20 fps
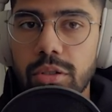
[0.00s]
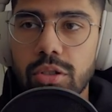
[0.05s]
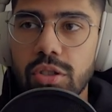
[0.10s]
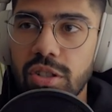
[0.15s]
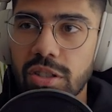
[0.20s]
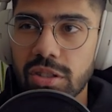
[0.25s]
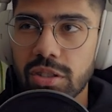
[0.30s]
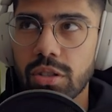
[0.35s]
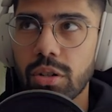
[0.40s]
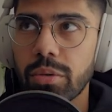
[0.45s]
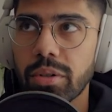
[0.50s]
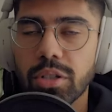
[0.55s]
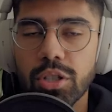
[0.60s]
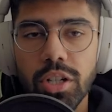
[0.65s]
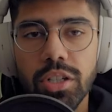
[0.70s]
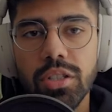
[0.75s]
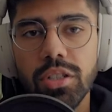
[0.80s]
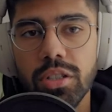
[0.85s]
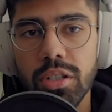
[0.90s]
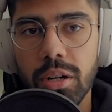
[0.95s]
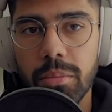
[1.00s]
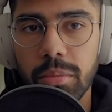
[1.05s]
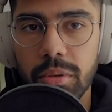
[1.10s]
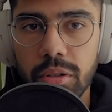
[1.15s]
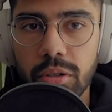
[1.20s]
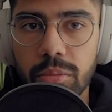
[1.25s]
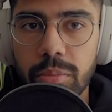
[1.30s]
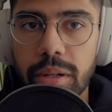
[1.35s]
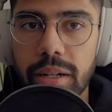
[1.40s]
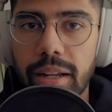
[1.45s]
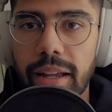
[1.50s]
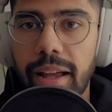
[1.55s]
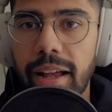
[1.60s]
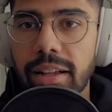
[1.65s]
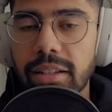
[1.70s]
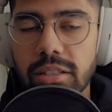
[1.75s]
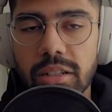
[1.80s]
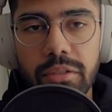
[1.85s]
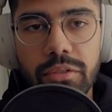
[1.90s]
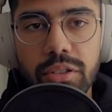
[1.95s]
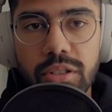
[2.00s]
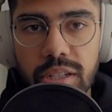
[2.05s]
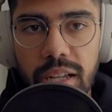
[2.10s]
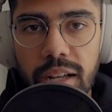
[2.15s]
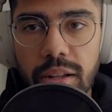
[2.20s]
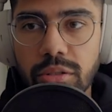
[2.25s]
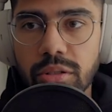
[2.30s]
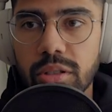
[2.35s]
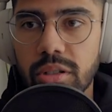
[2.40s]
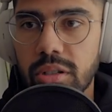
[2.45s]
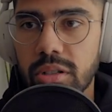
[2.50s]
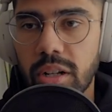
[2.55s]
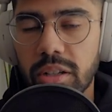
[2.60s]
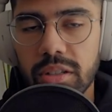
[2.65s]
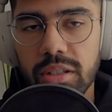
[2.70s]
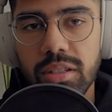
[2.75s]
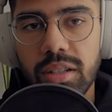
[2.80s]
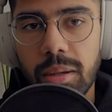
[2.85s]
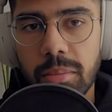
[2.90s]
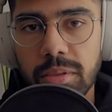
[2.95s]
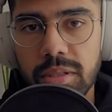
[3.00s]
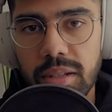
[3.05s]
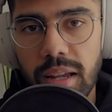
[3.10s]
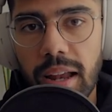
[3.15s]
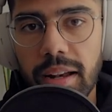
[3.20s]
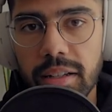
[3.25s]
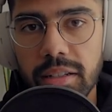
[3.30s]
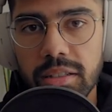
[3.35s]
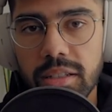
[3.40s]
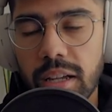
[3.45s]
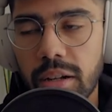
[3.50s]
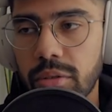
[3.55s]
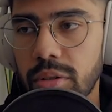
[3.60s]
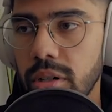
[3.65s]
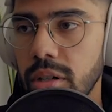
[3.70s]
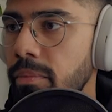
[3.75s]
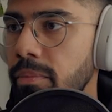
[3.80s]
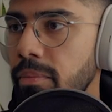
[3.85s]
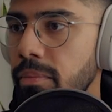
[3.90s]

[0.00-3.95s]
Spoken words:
just so it changes it up a little bit and it has different sounds. It's not the same static sound.